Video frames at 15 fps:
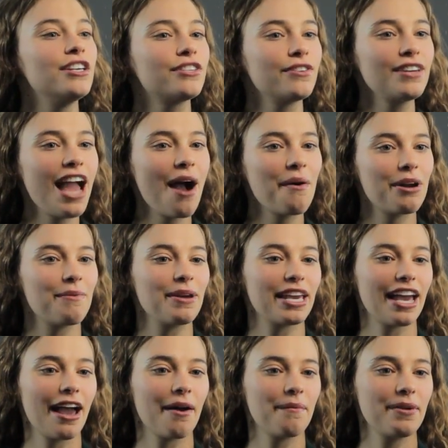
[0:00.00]
So now what do we
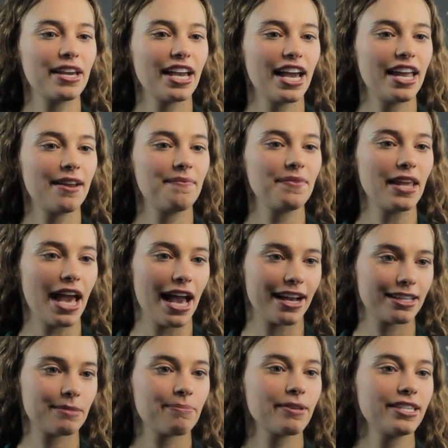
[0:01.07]
get? We get
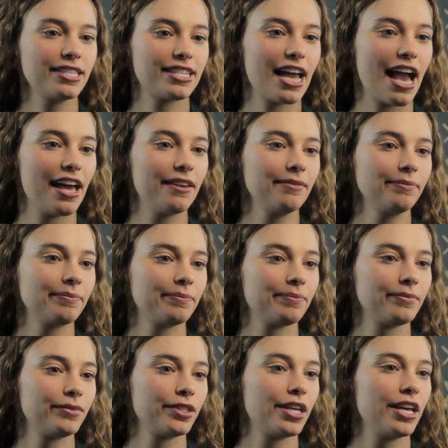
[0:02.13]
x plus 10
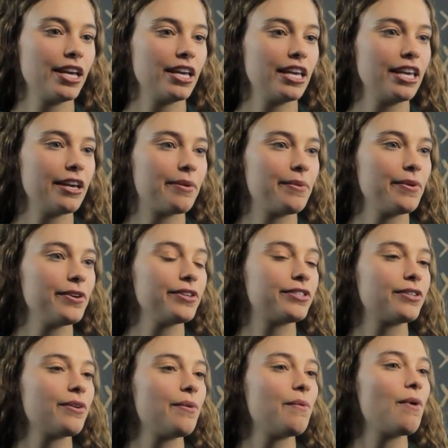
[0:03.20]

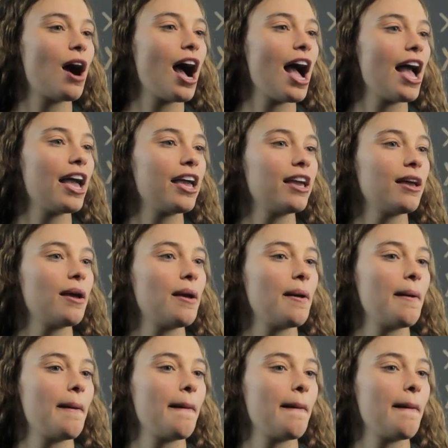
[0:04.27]
equals y